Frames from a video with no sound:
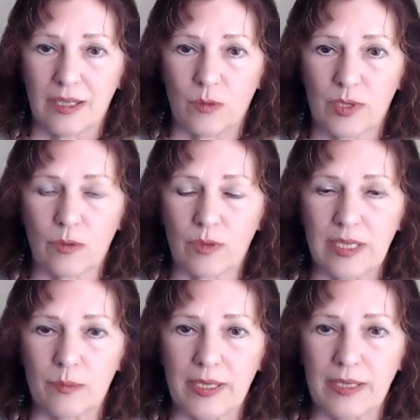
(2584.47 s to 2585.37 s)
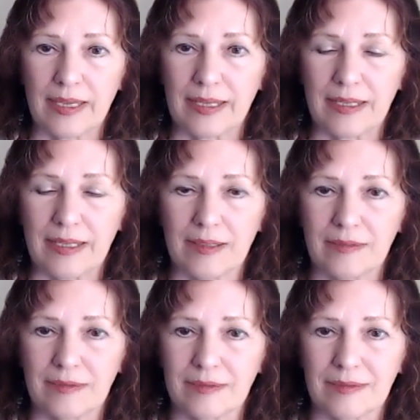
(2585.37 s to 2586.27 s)
we don't need to be getting
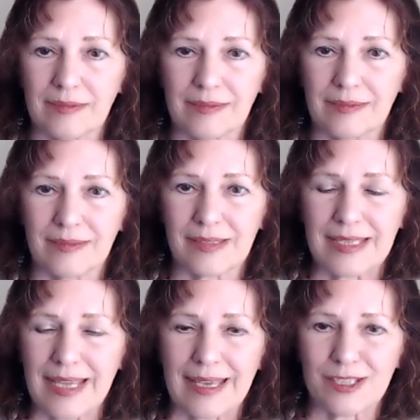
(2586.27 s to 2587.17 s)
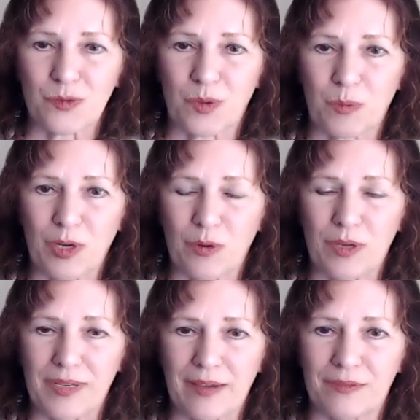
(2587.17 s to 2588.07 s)
tests when we don't
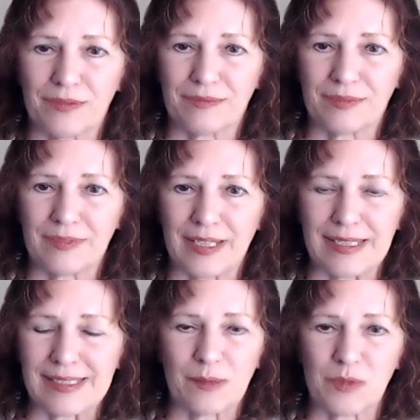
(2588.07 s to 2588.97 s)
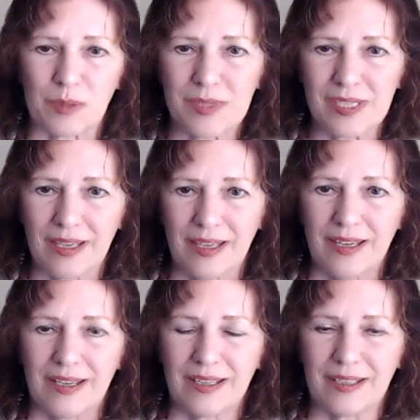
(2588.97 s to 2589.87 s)
even have any symptoms.
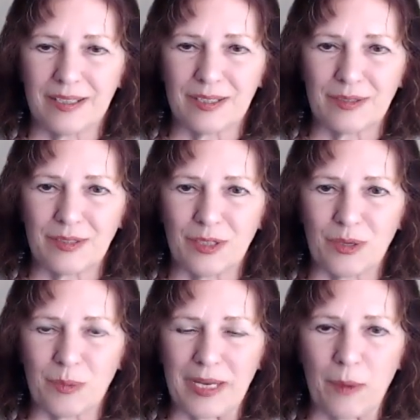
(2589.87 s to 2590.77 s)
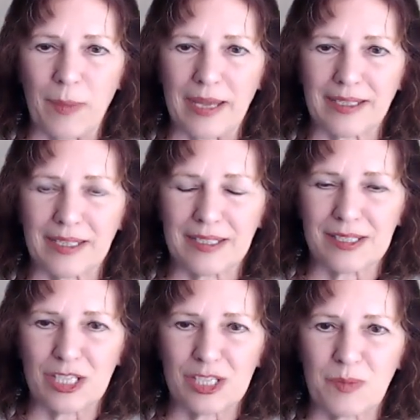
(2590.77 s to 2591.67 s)
How bad can a
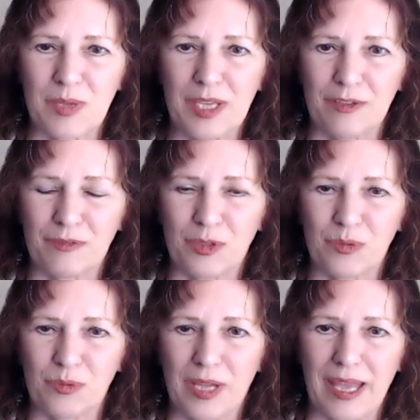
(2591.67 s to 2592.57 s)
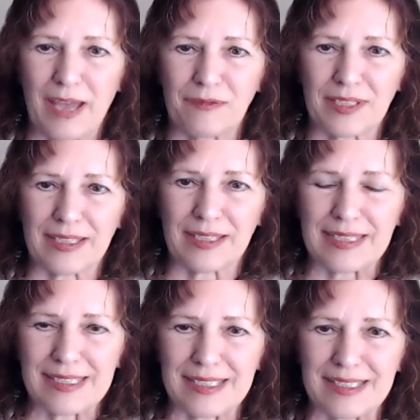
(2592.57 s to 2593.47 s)
disease be if you have to get
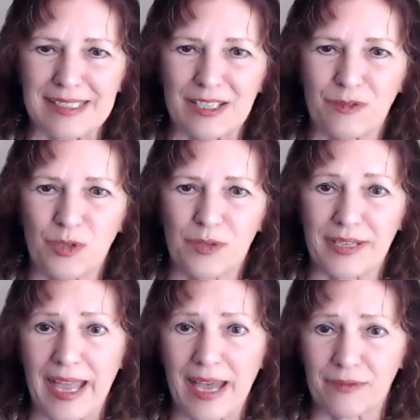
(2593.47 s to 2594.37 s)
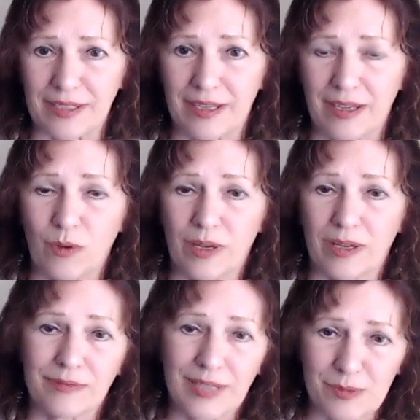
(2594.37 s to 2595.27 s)
tested to see if you even have it?
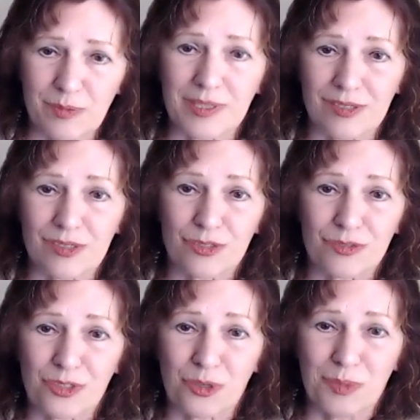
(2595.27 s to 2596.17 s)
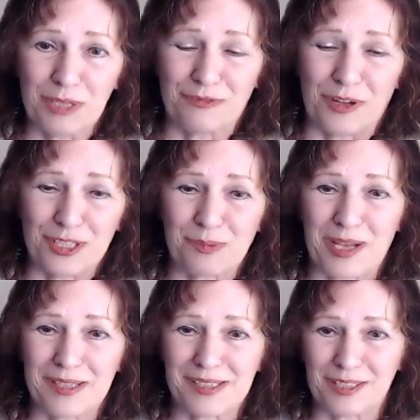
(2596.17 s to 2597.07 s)
Well, that's because there's too many false
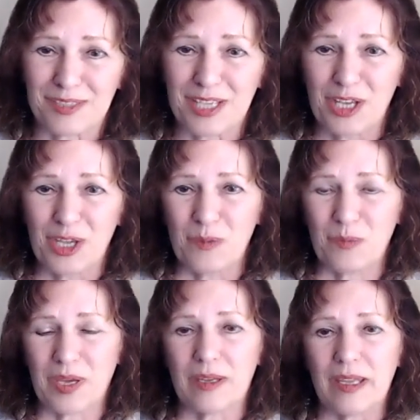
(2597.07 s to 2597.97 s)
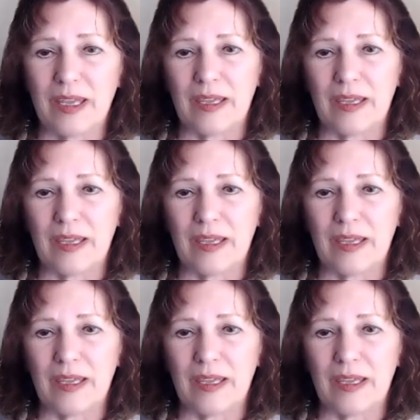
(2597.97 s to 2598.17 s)
positives. But